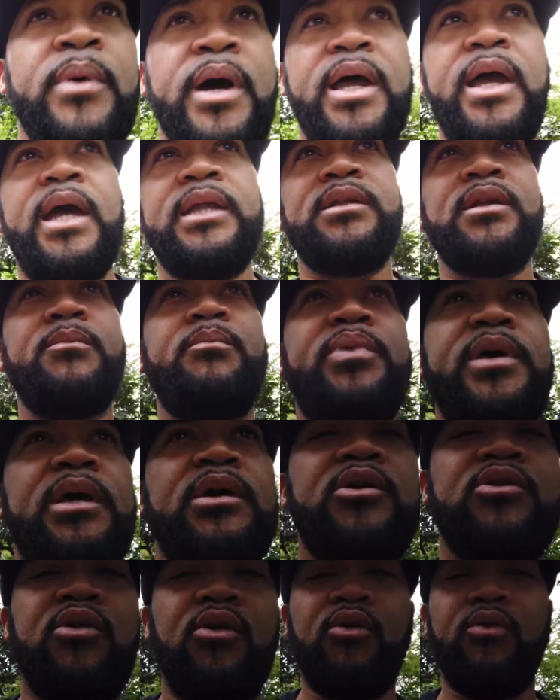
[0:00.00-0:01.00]
But I ended up
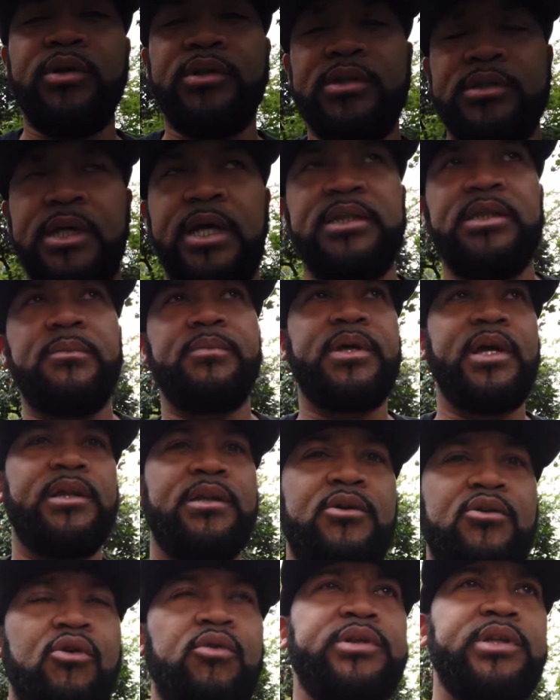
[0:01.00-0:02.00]
being cool with this, ended up
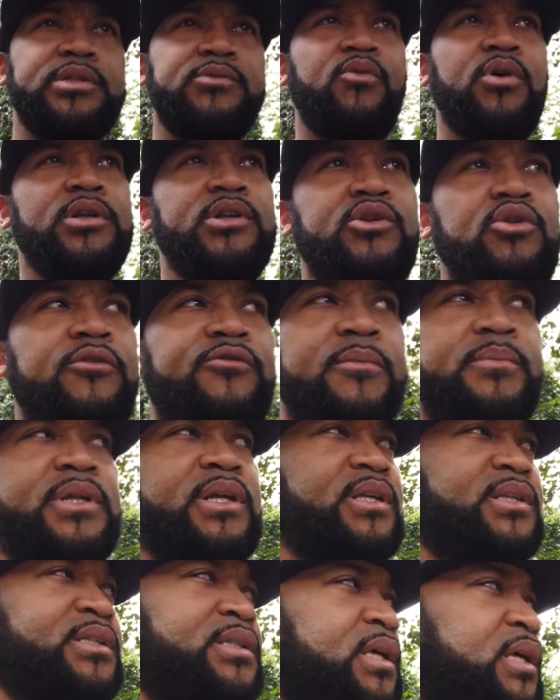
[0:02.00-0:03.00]
getting cool with this one dude from
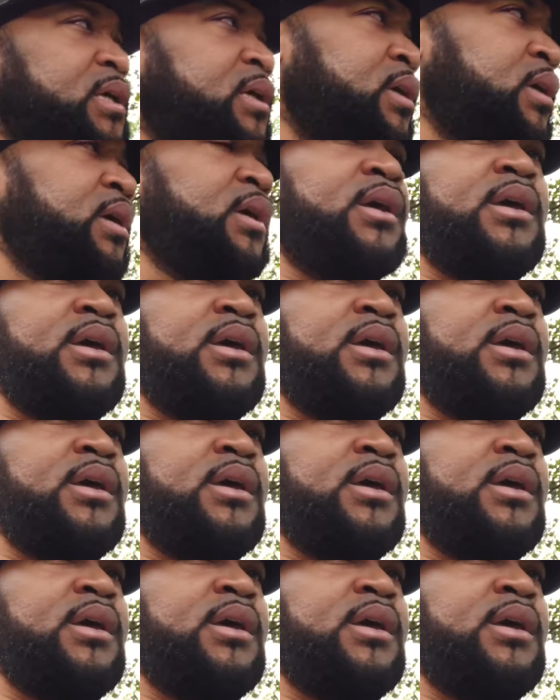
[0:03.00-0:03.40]
D C.